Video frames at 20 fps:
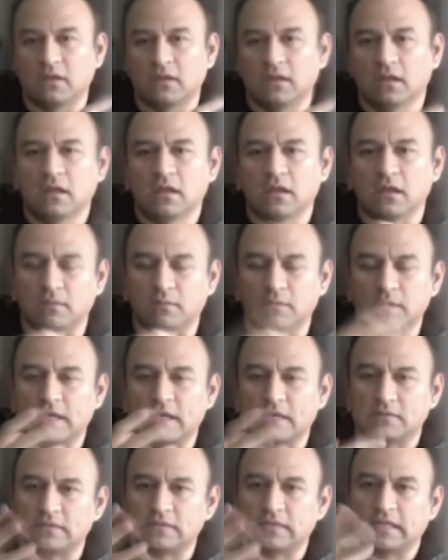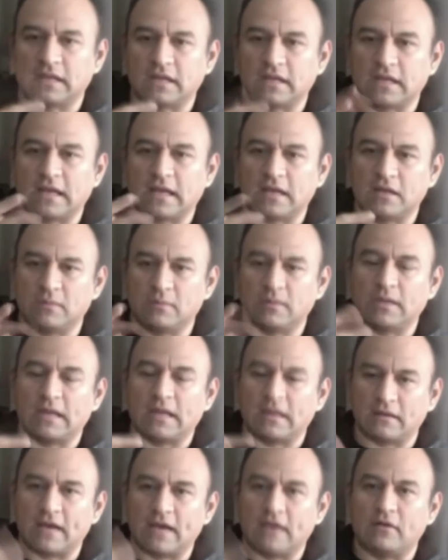I'll kind of say it a little bit out
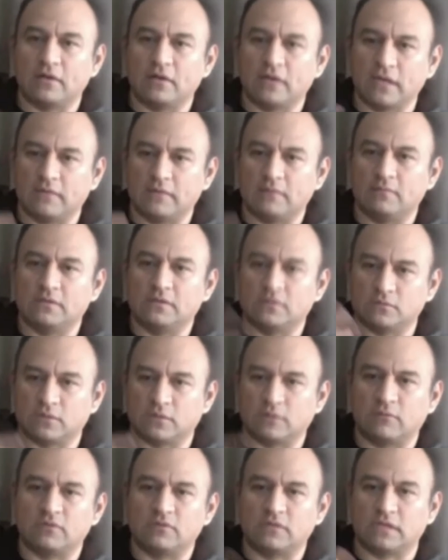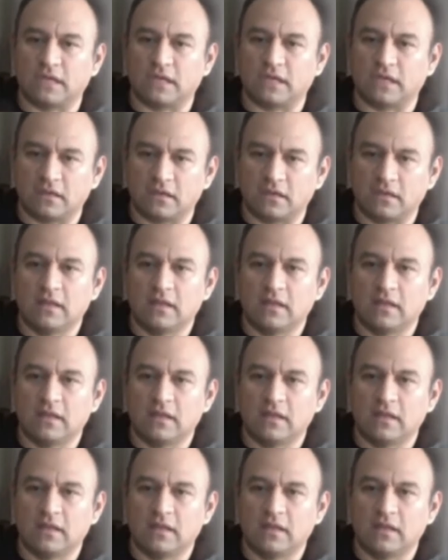loud. Okay, this is what I would say.